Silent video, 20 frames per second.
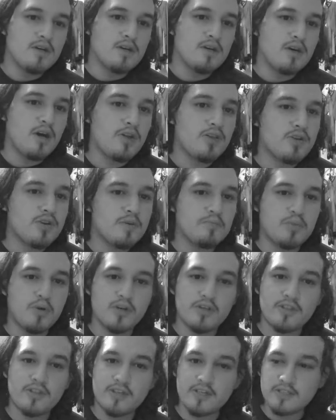Other
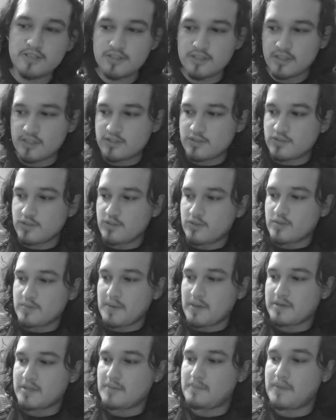important things you need to know
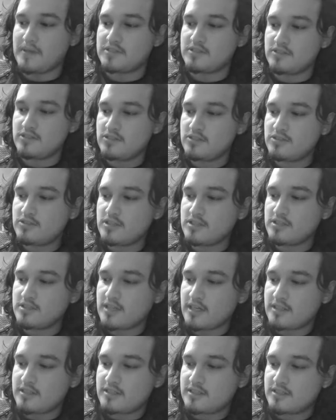about capacitors is that,